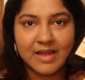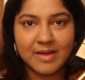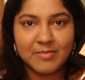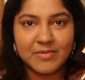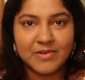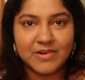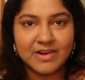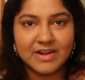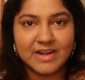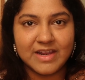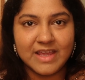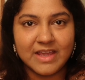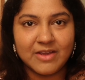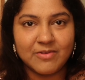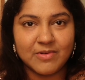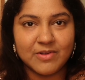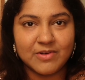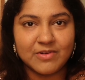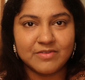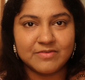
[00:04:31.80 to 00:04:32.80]
I'm gonna take
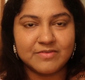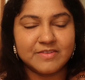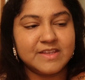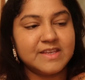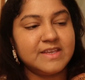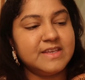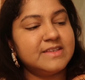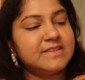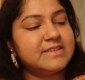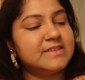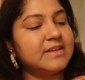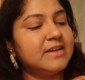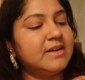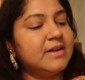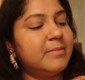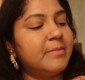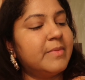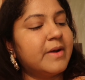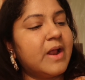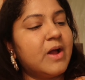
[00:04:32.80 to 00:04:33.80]
one of these
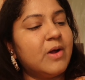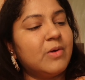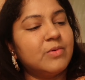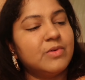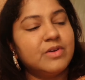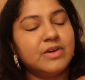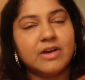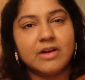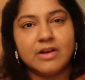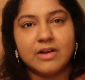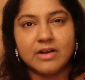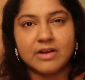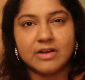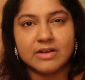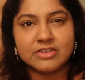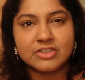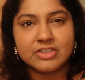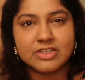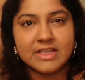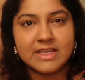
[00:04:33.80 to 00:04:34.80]
brown
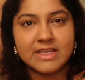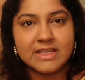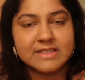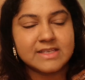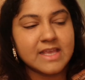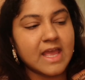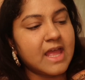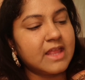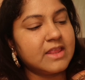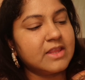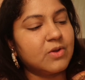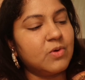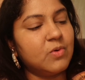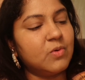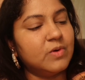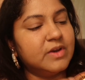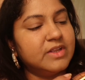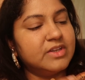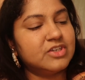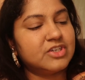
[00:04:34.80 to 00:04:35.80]
shades and the
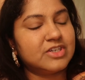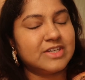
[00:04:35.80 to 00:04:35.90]
golden